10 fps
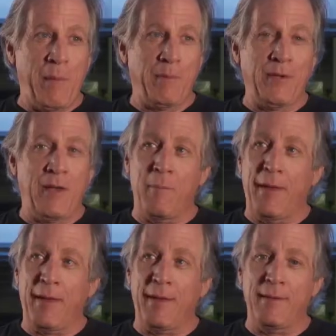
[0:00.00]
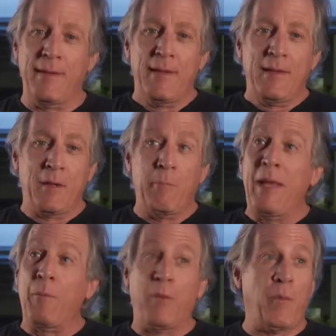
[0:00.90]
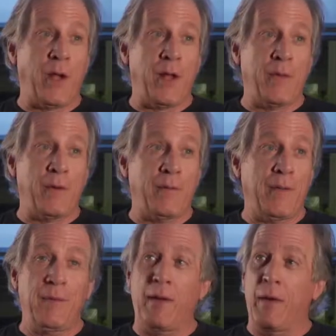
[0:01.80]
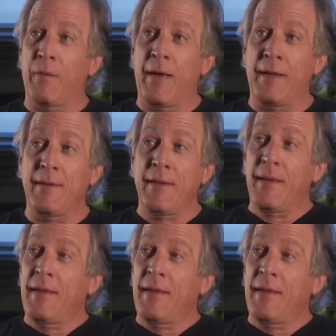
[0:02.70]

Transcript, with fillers: be able to come in and compete with one another, you know, and